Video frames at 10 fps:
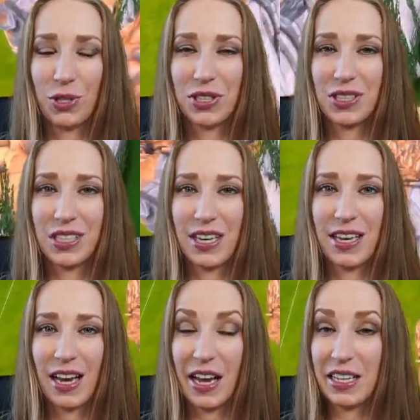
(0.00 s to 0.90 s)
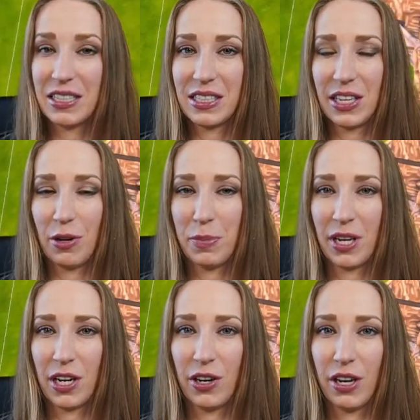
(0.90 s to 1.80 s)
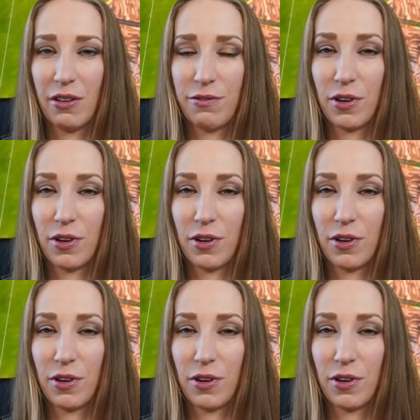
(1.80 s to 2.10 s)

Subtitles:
see I set up an area.